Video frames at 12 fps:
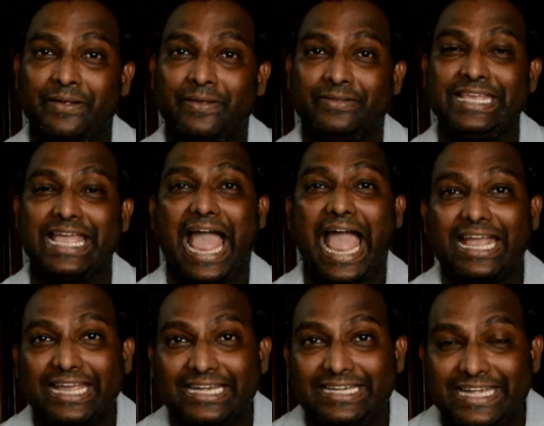the
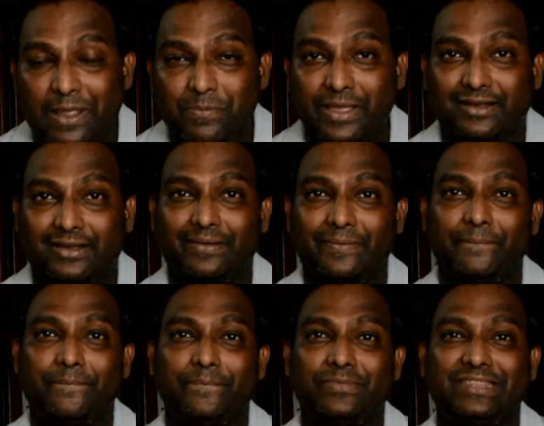academic
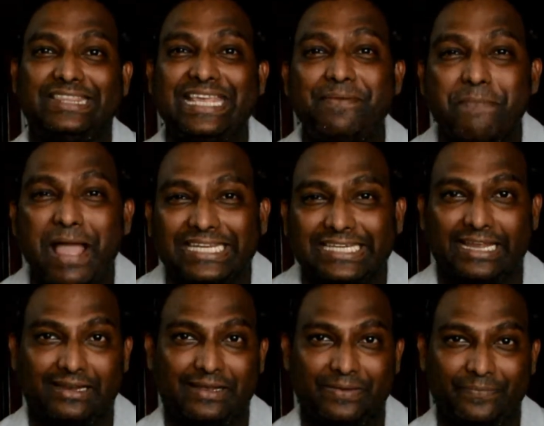
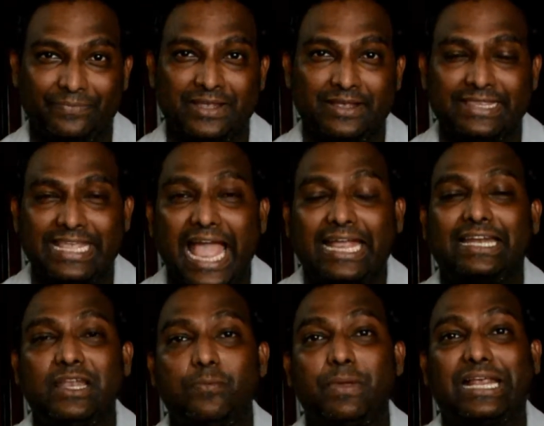thematic, the
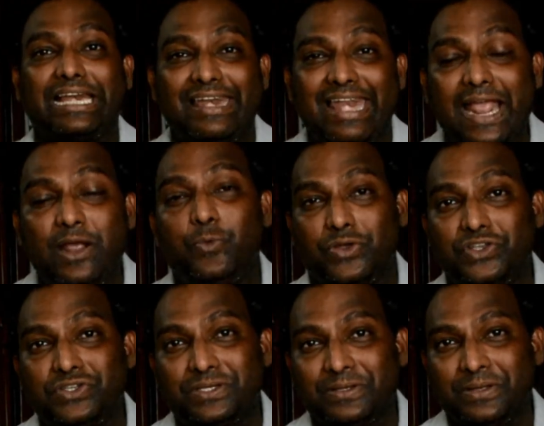academic
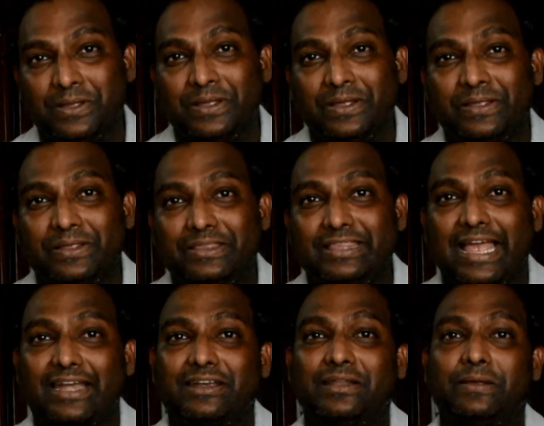language
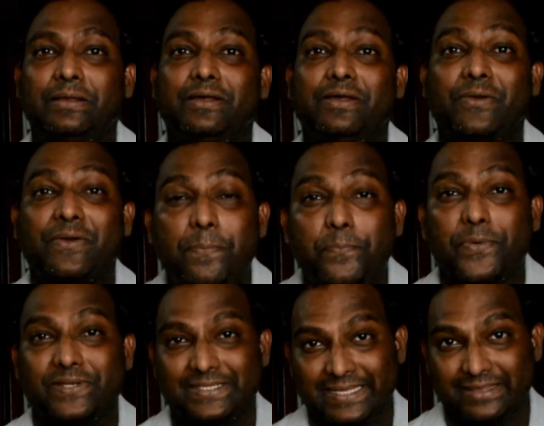that
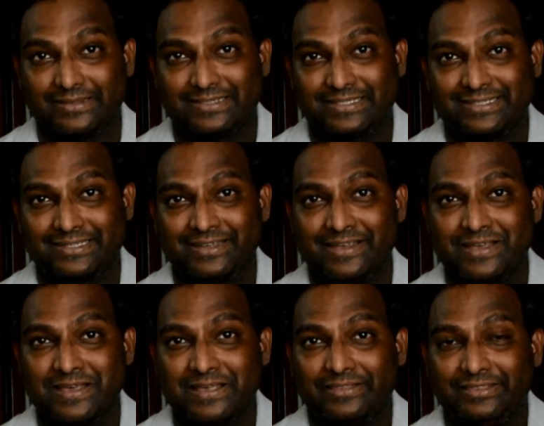represents
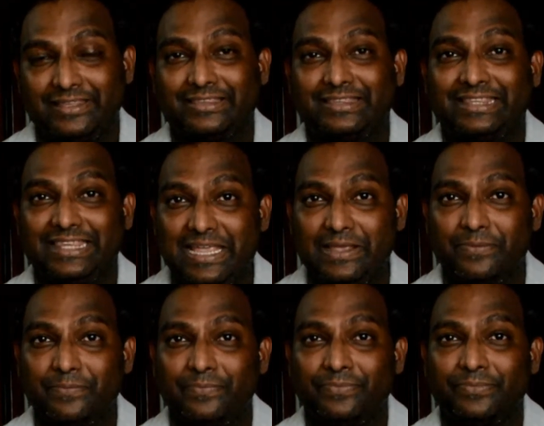the
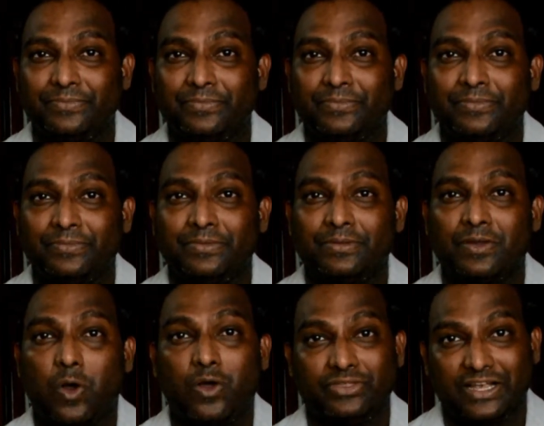theme
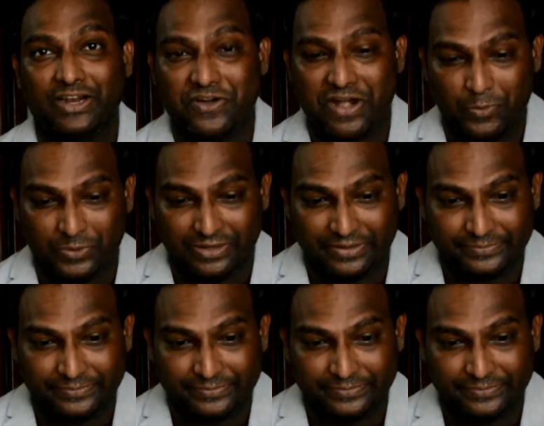on the ground.